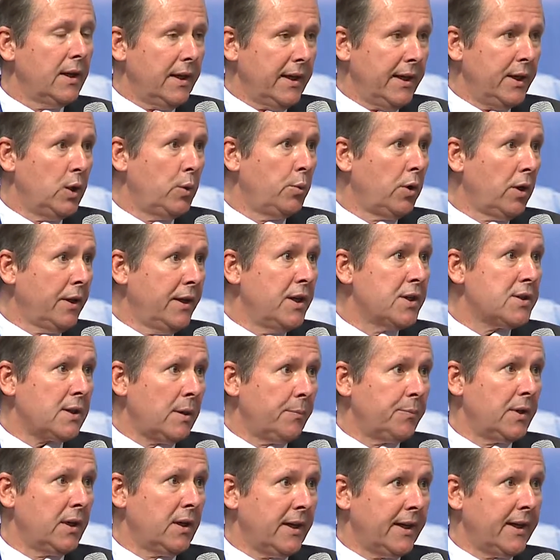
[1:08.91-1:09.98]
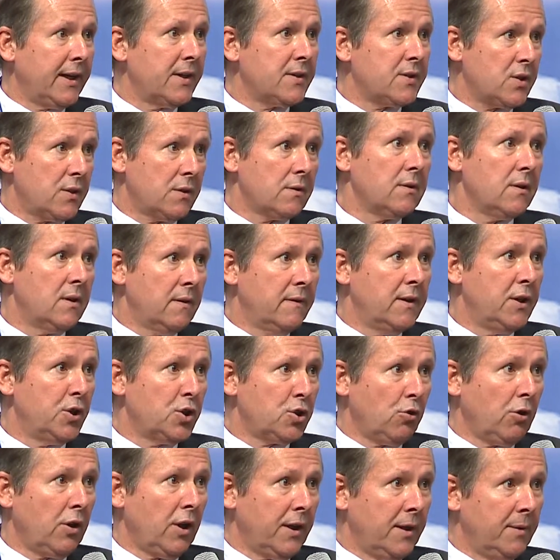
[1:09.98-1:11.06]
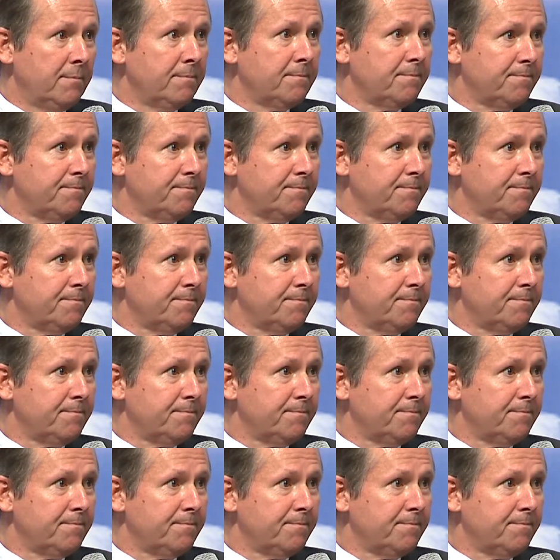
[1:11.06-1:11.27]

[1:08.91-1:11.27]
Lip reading: and you will hear something, I guess, very shortly.